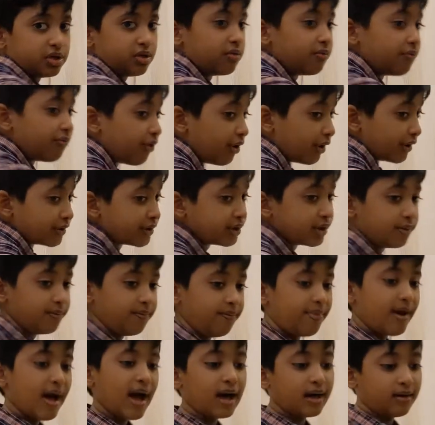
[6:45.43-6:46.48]
the water
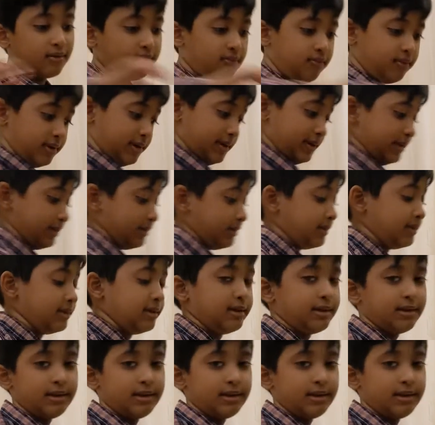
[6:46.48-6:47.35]
backwards.